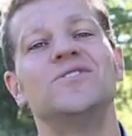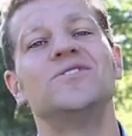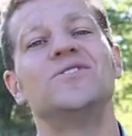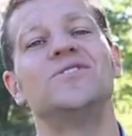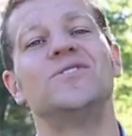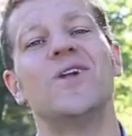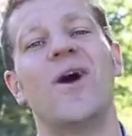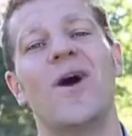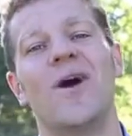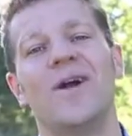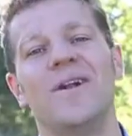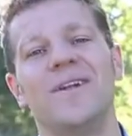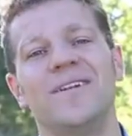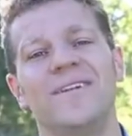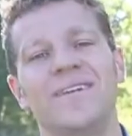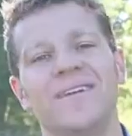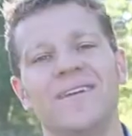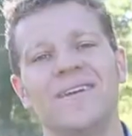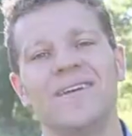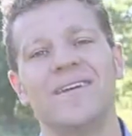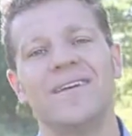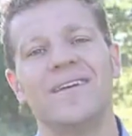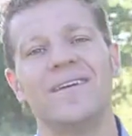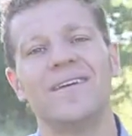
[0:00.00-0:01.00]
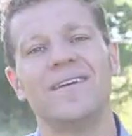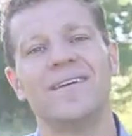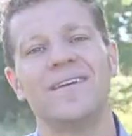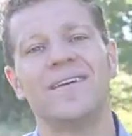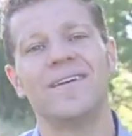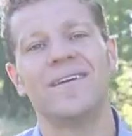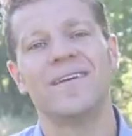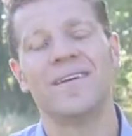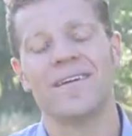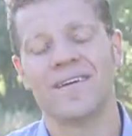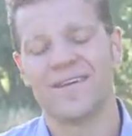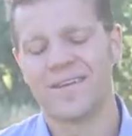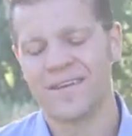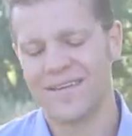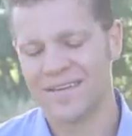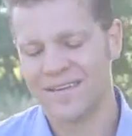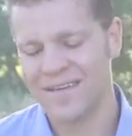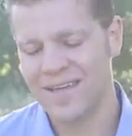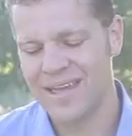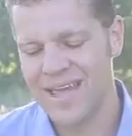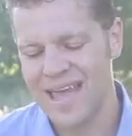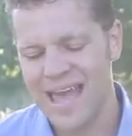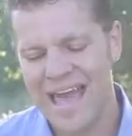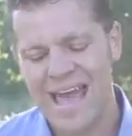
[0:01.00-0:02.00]
start.
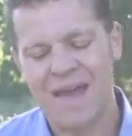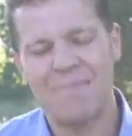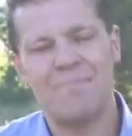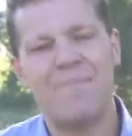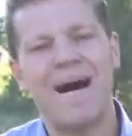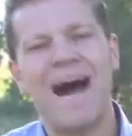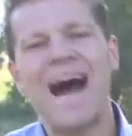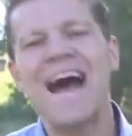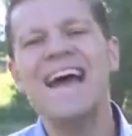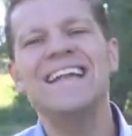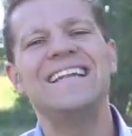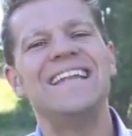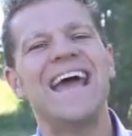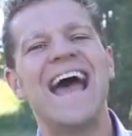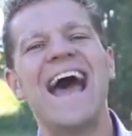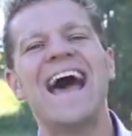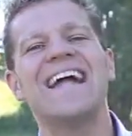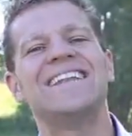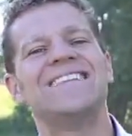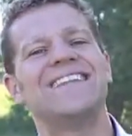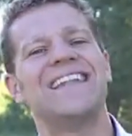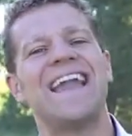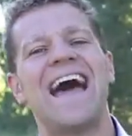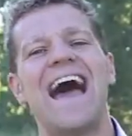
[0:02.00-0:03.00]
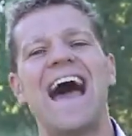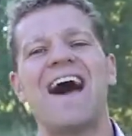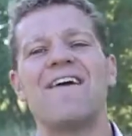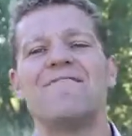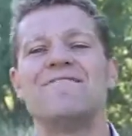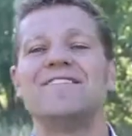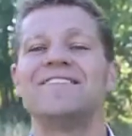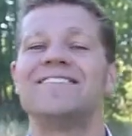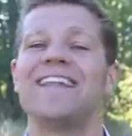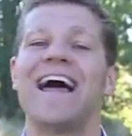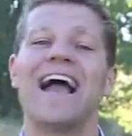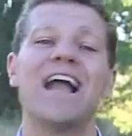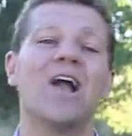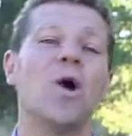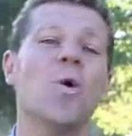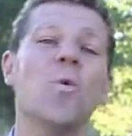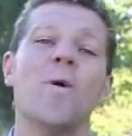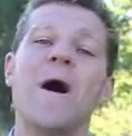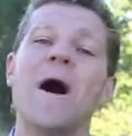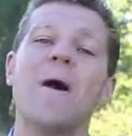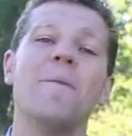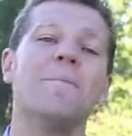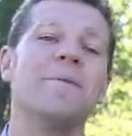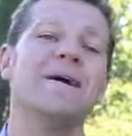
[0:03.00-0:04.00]
And my dad's laugh is like a
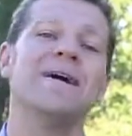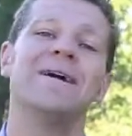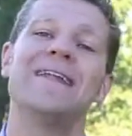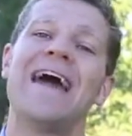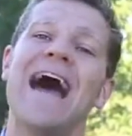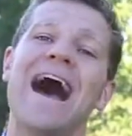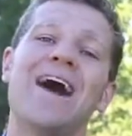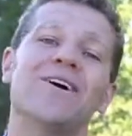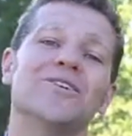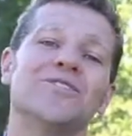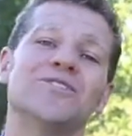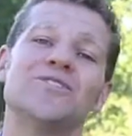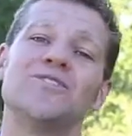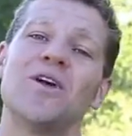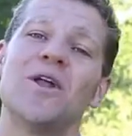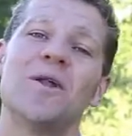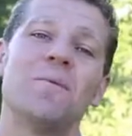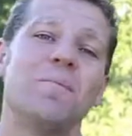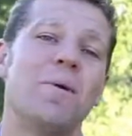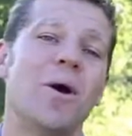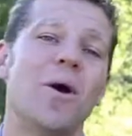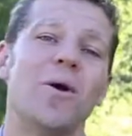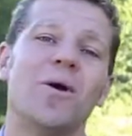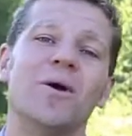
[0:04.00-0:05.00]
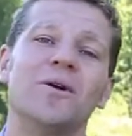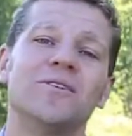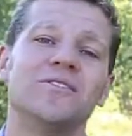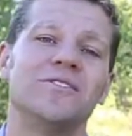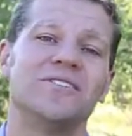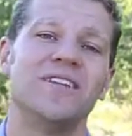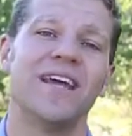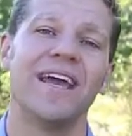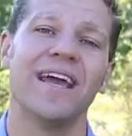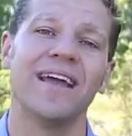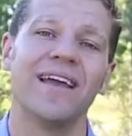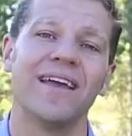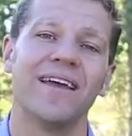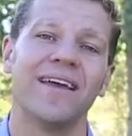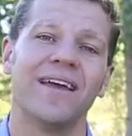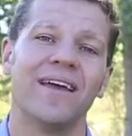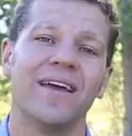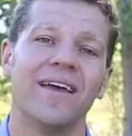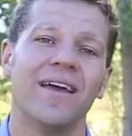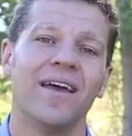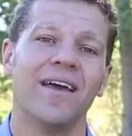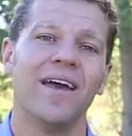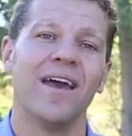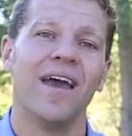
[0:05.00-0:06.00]
well-built house on a pogo stick.
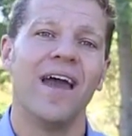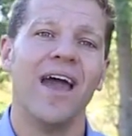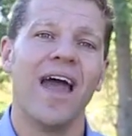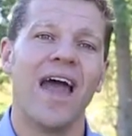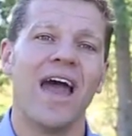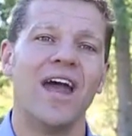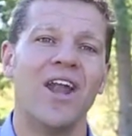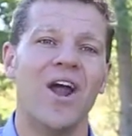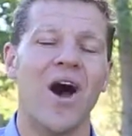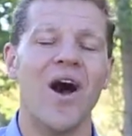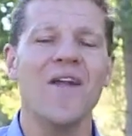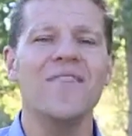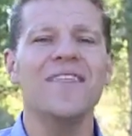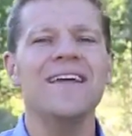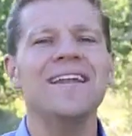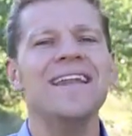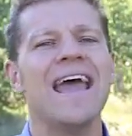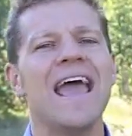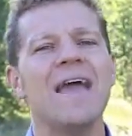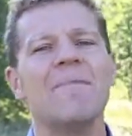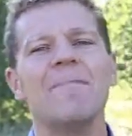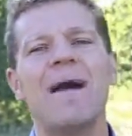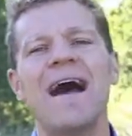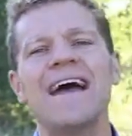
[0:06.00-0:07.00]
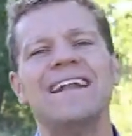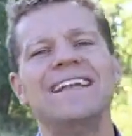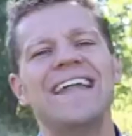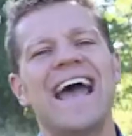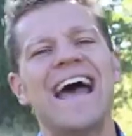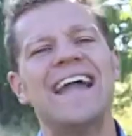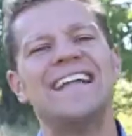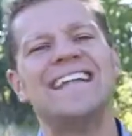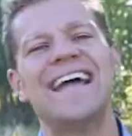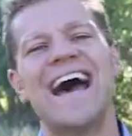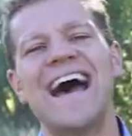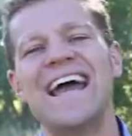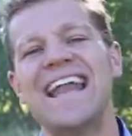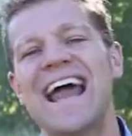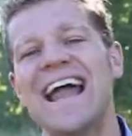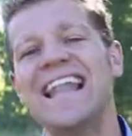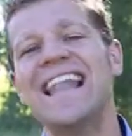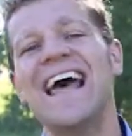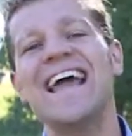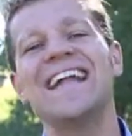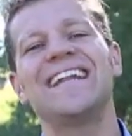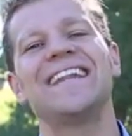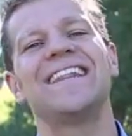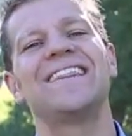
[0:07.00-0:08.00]
And on the day my dad died, I
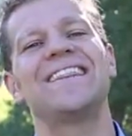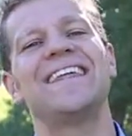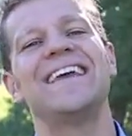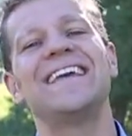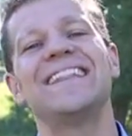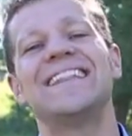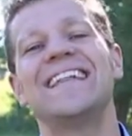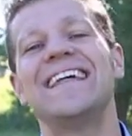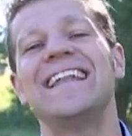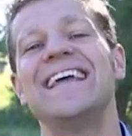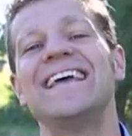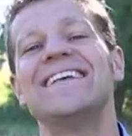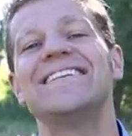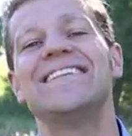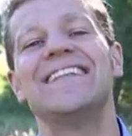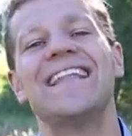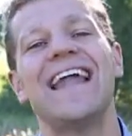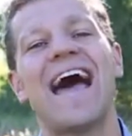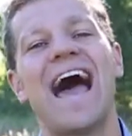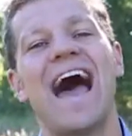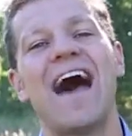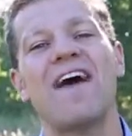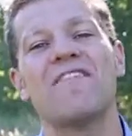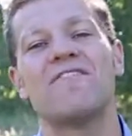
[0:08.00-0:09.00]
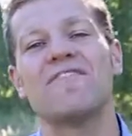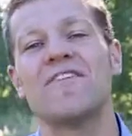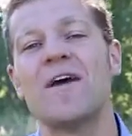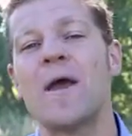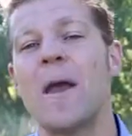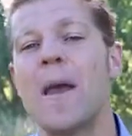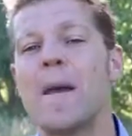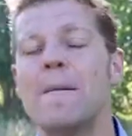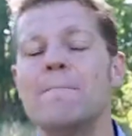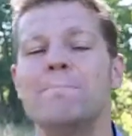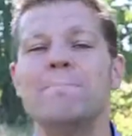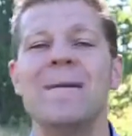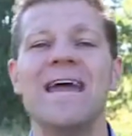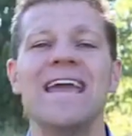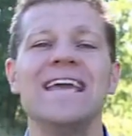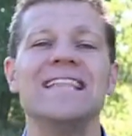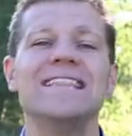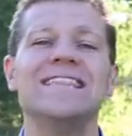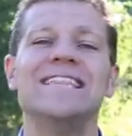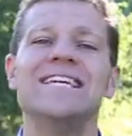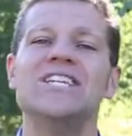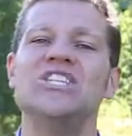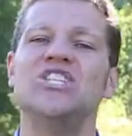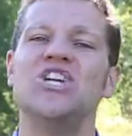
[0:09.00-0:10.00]
like to think that his laugh
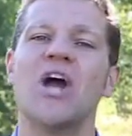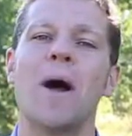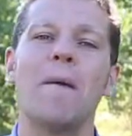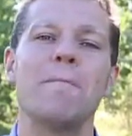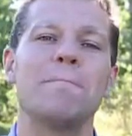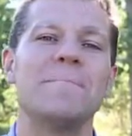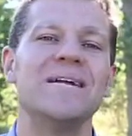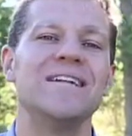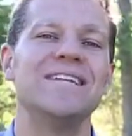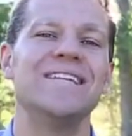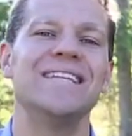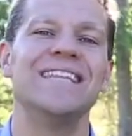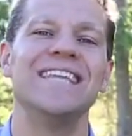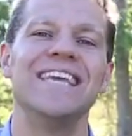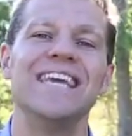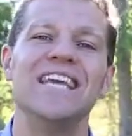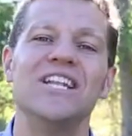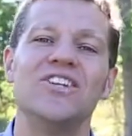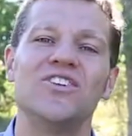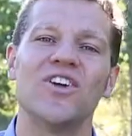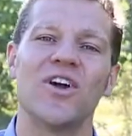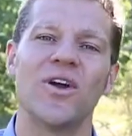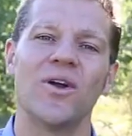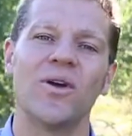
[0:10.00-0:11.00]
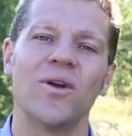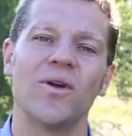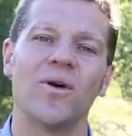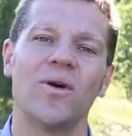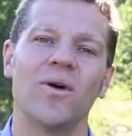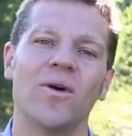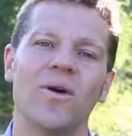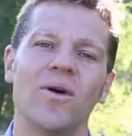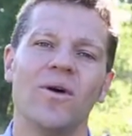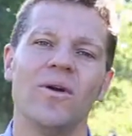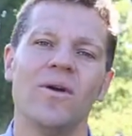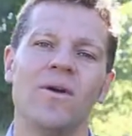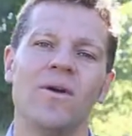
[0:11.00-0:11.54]
made the jump into the eternal